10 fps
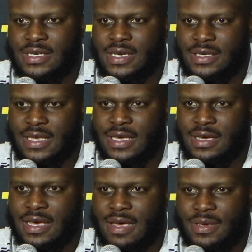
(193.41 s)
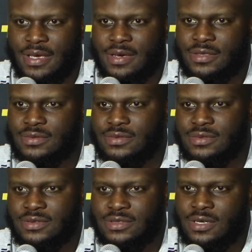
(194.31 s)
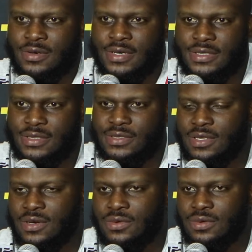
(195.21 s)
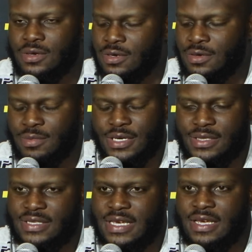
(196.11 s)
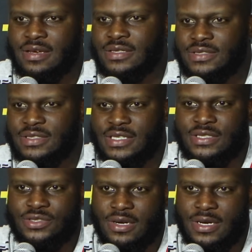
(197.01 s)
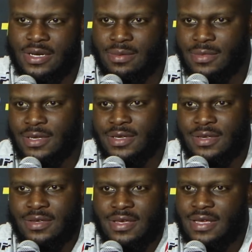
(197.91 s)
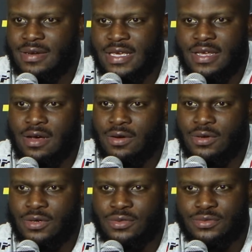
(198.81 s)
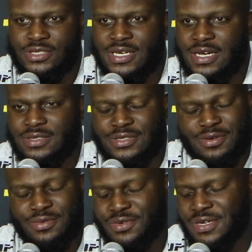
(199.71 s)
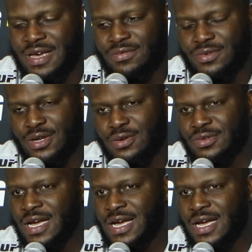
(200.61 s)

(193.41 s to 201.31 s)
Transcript: Anything could happen. He could turn into Stone um, Undertaker and sit straight up and eat all those shots. So you never know.